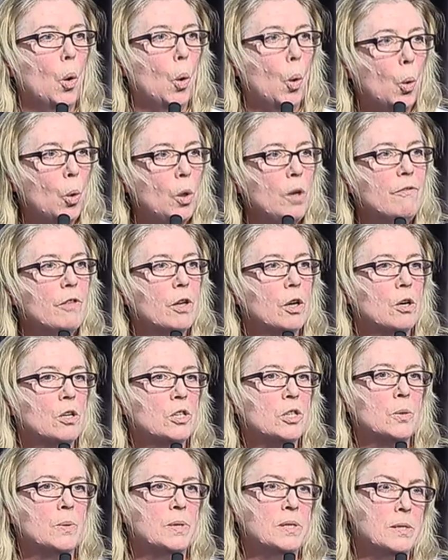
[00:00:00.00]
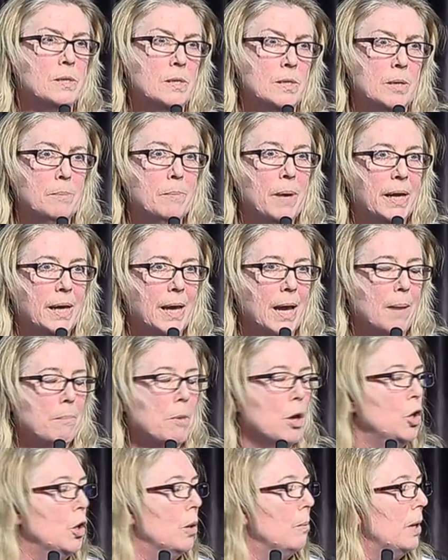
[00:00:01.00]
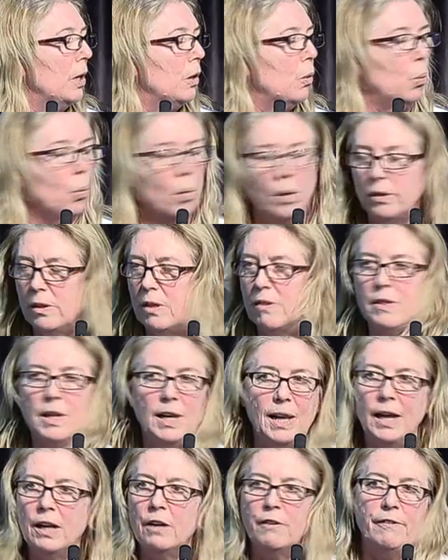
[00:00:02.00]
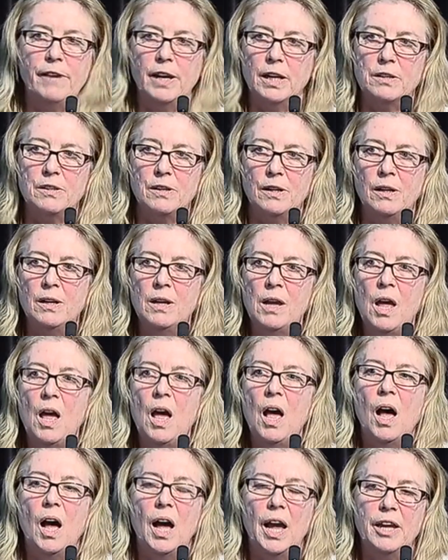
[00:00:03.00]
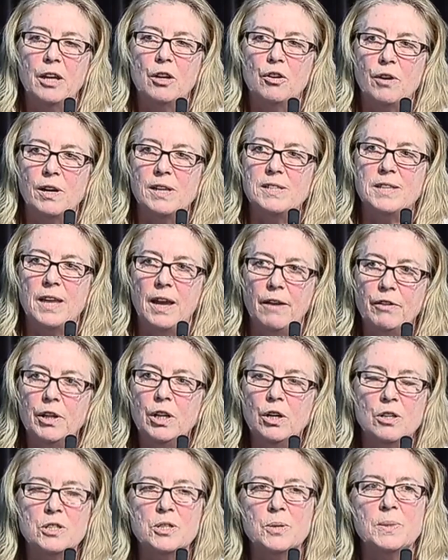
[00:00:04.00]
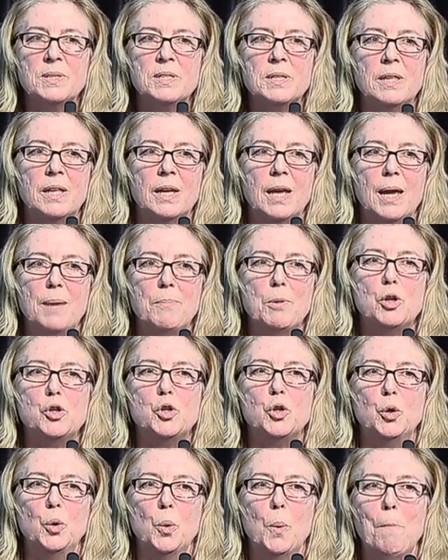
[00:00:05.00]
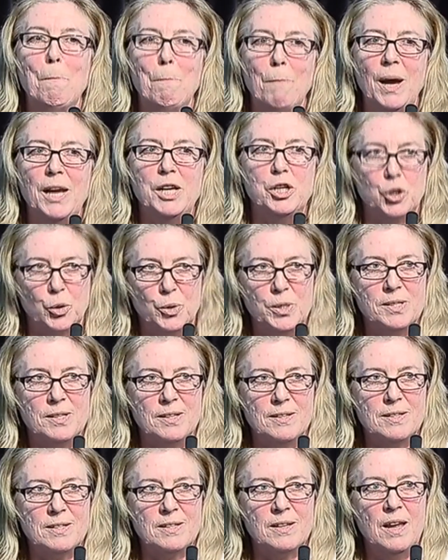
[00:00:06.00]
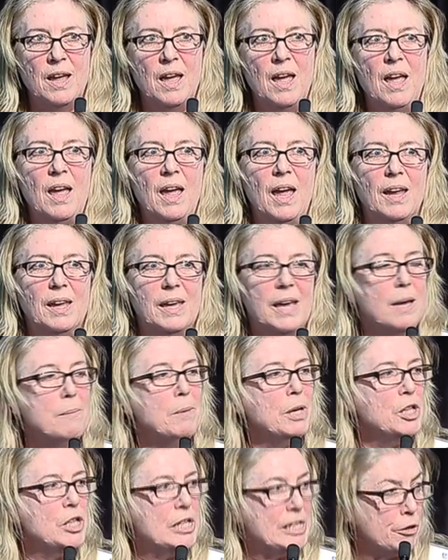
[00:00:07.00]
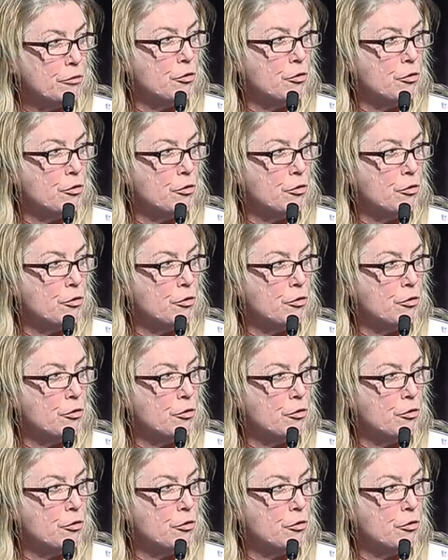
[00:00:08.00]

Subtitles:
All of the consequences in my game, no matter what the luck factor, I can trace every consequence in the game to my choices. And gaming